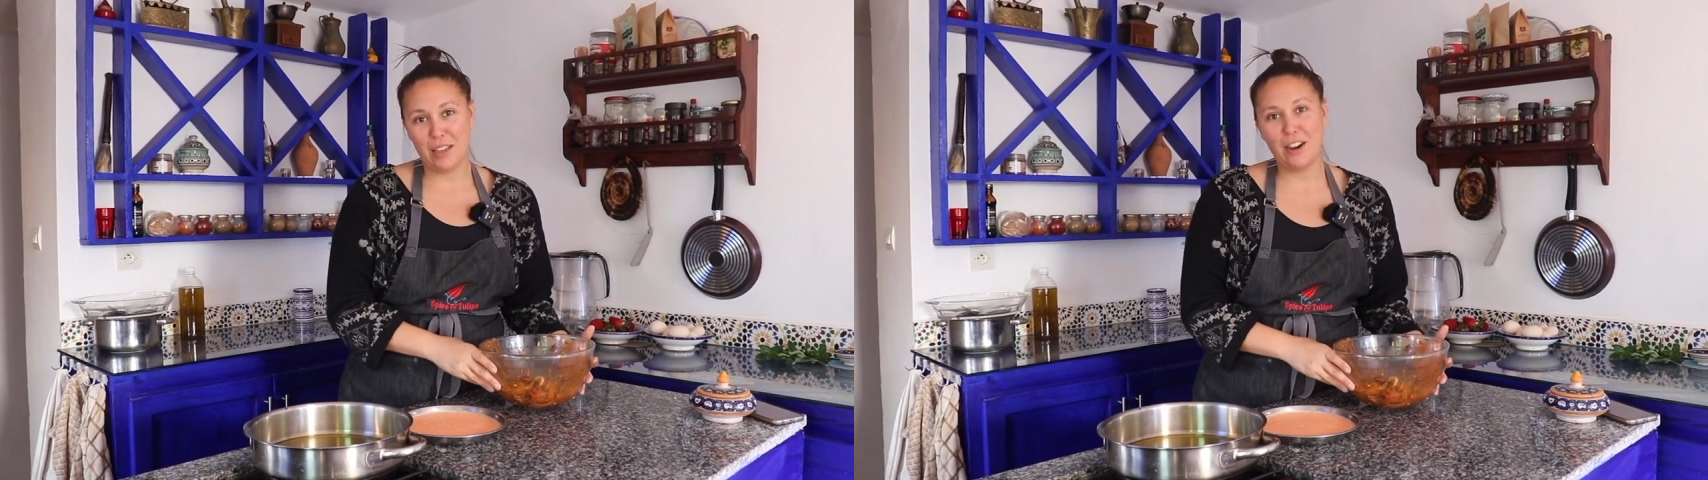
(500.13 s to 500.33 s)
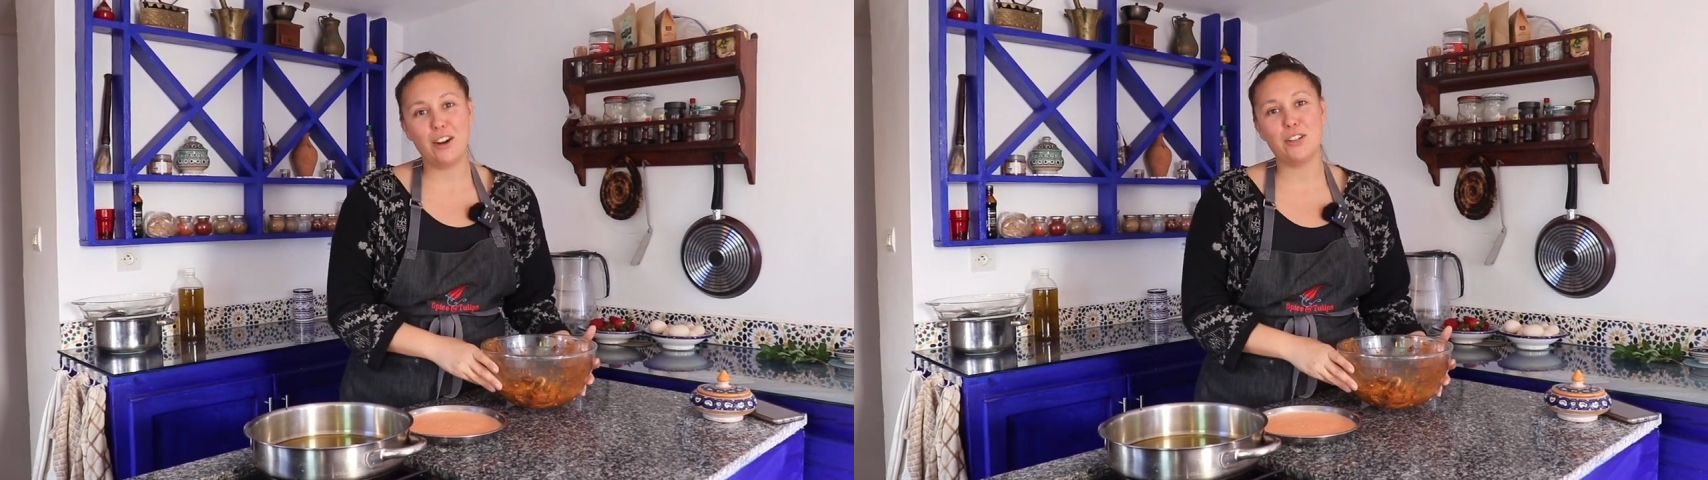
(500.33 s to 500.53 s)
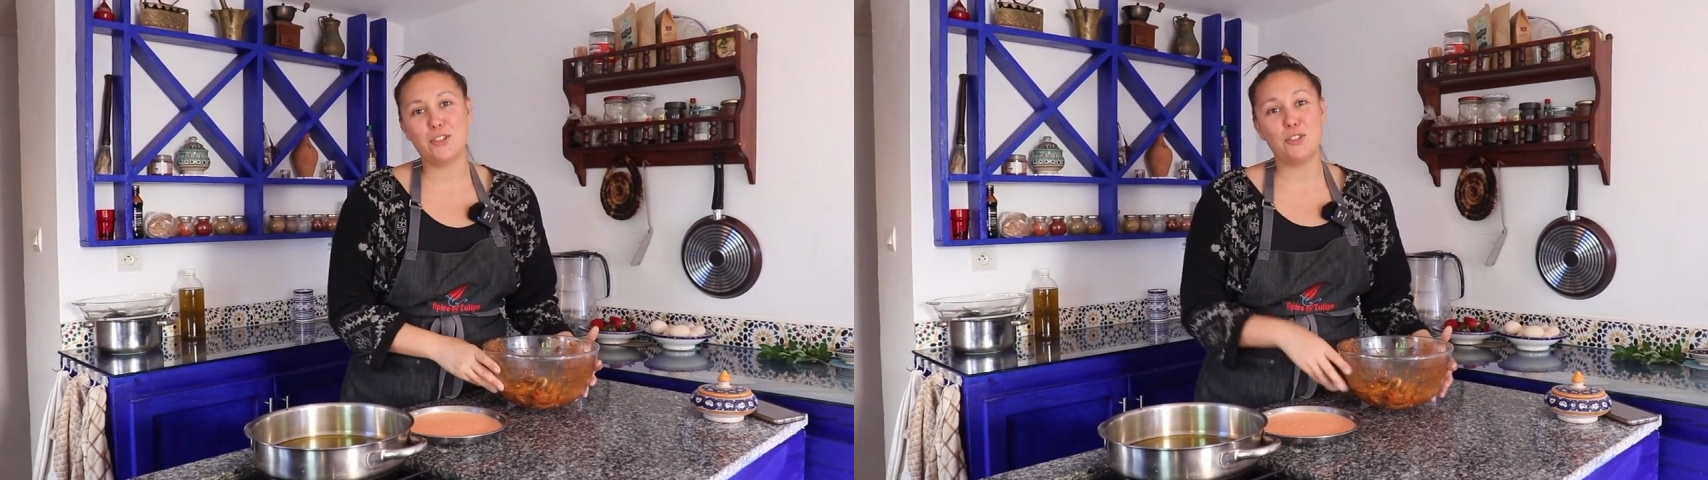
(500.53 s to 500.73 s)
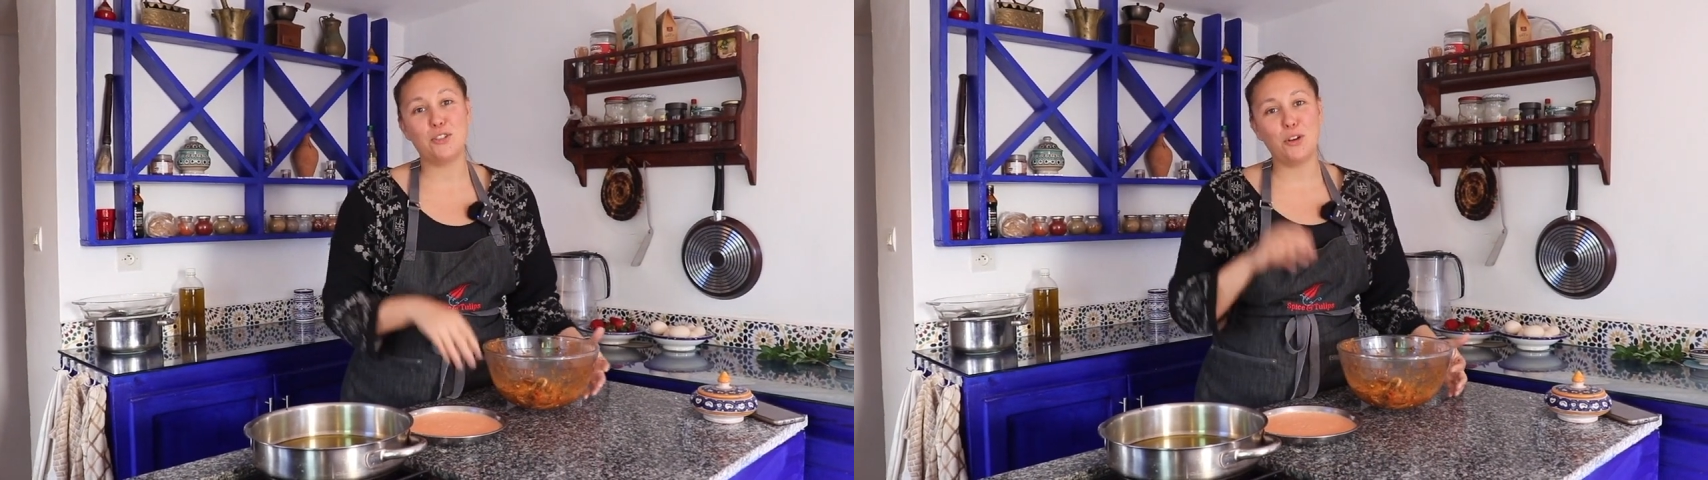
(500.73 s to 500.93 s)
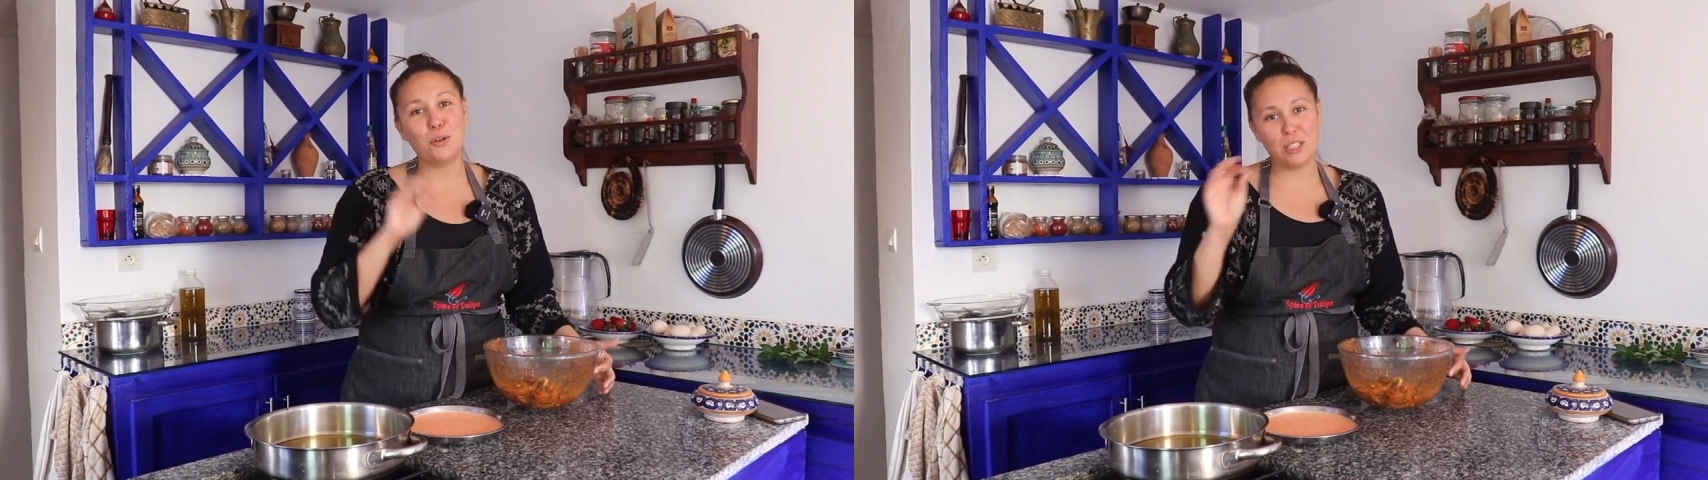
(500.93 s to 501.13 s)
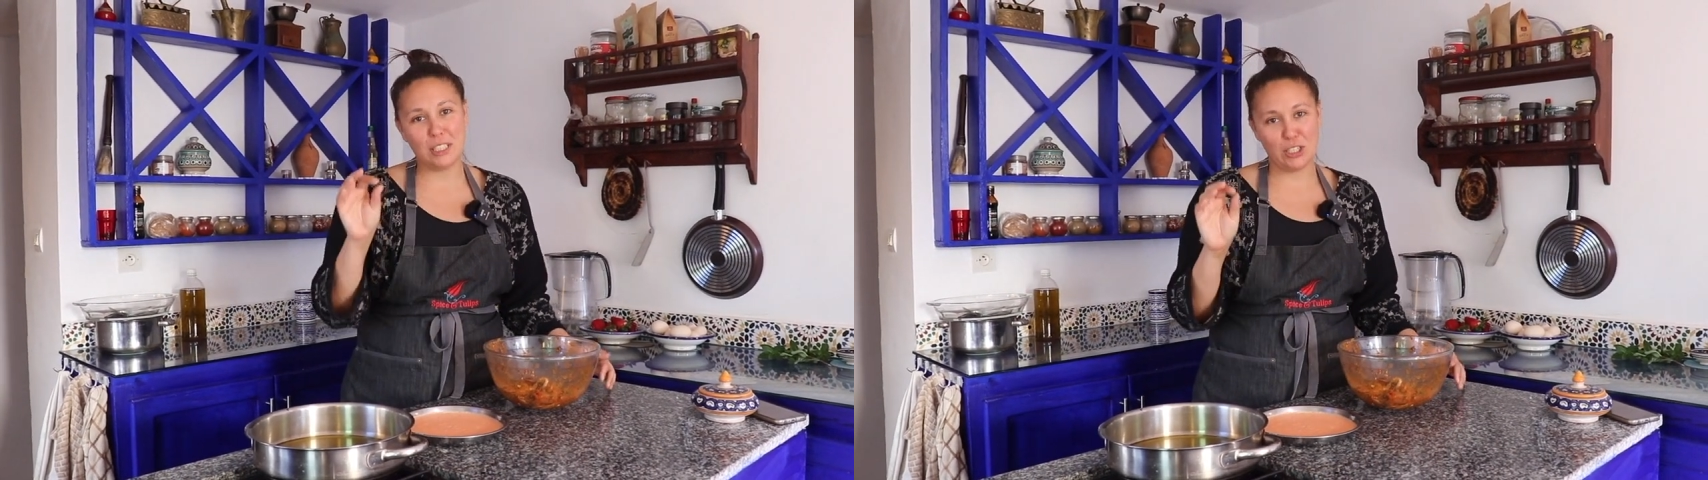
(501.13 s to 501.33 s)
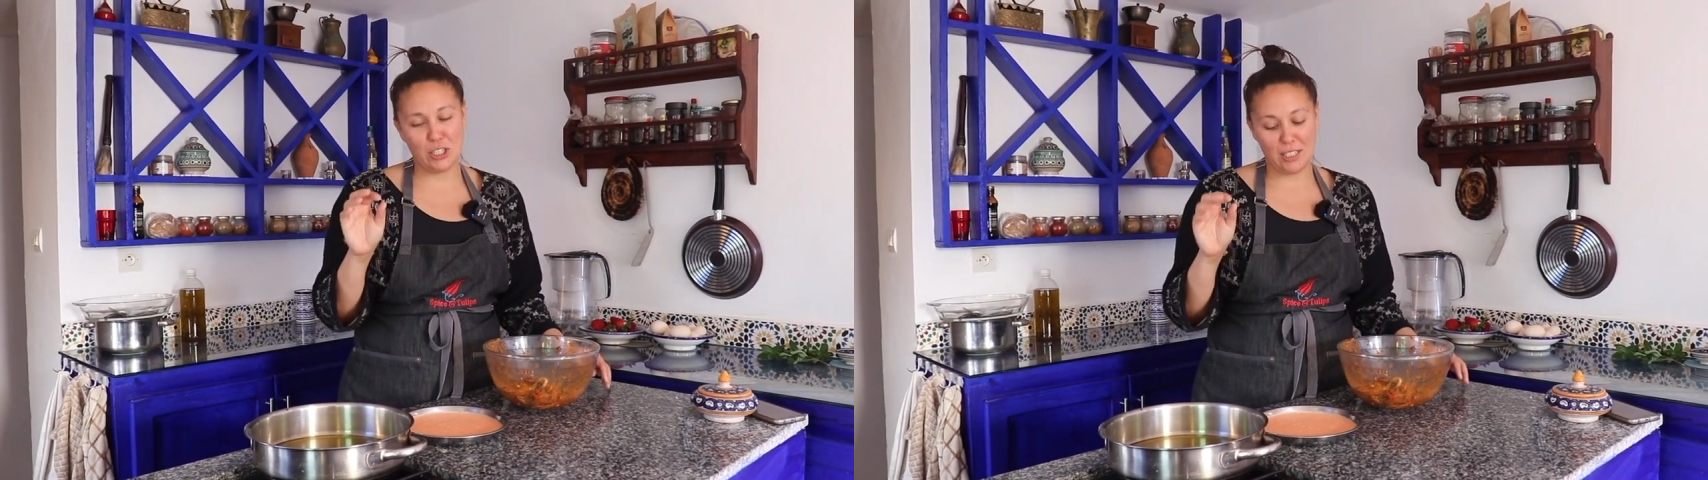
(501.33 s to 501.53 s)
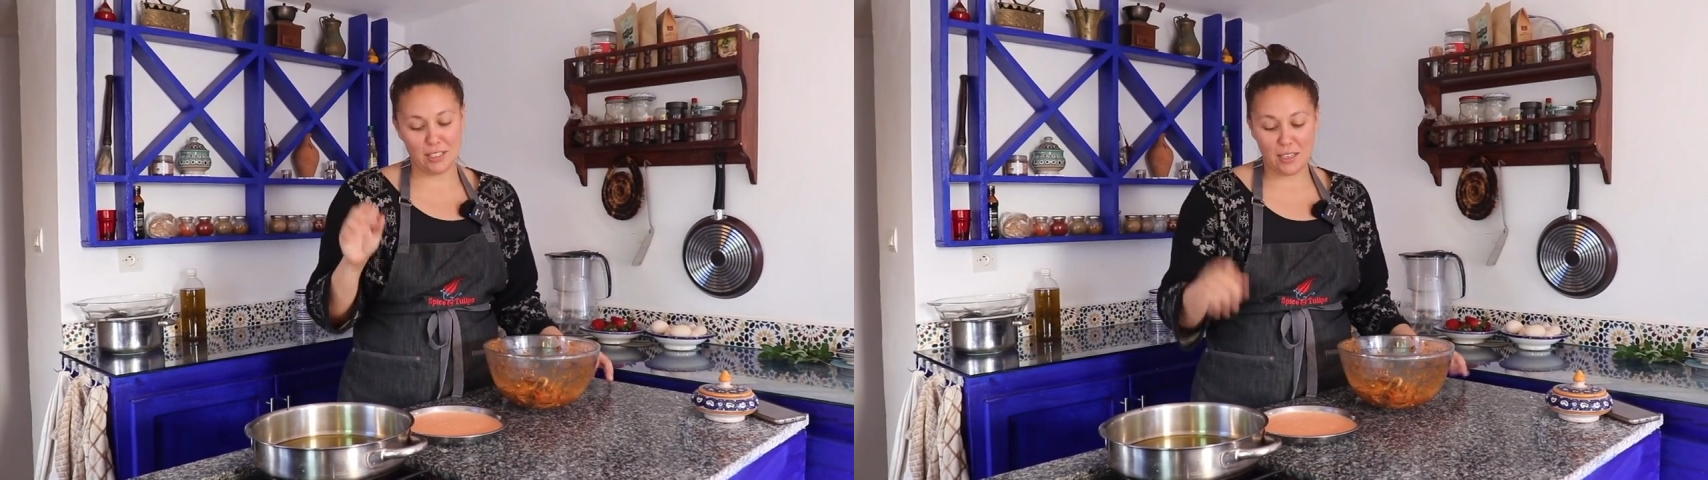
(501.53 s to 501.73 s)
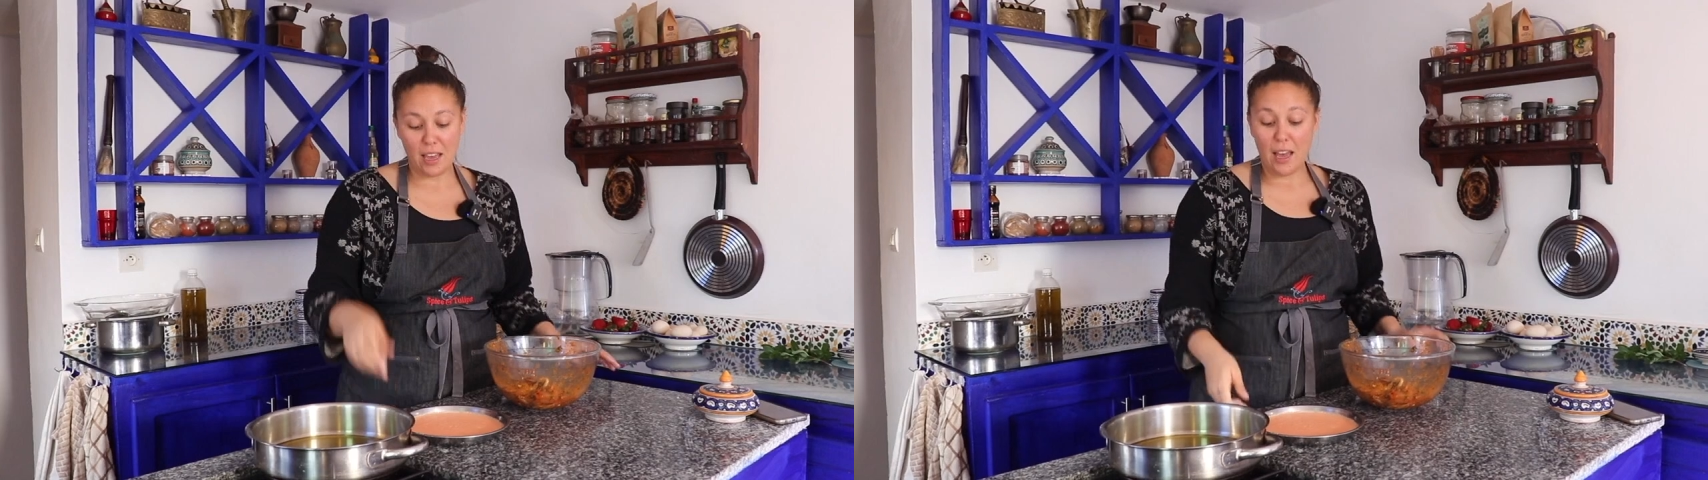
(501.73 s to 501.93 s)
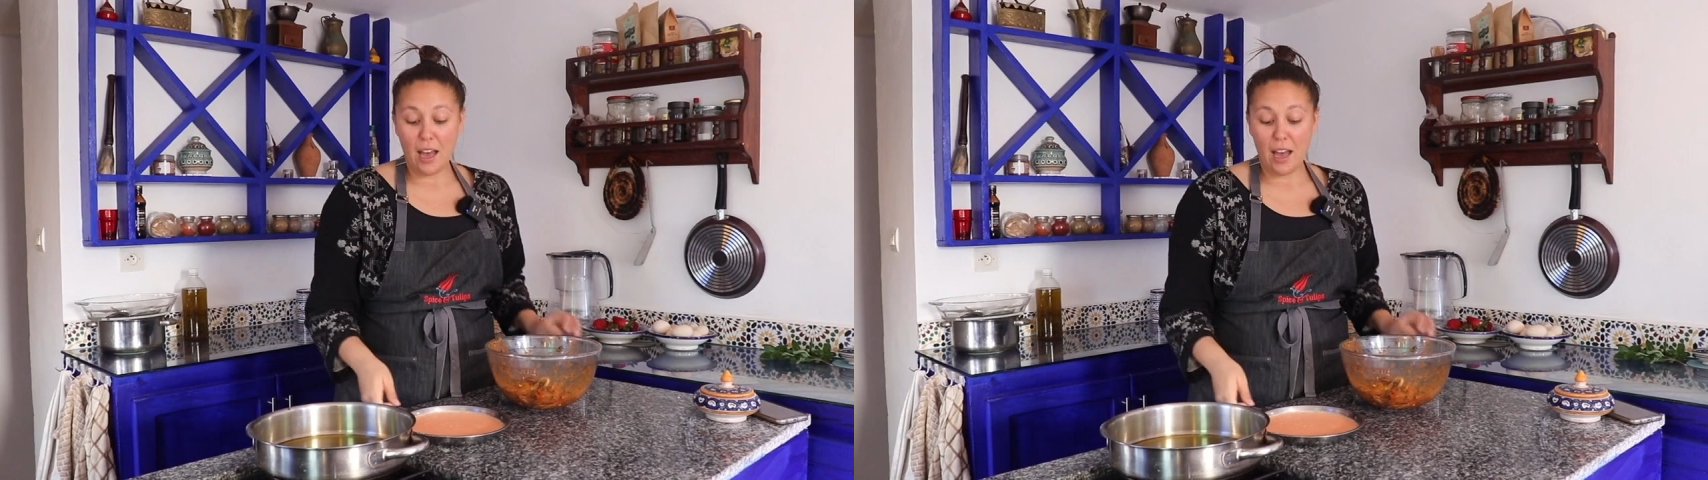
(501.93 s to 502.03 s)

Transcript: They are so delicious.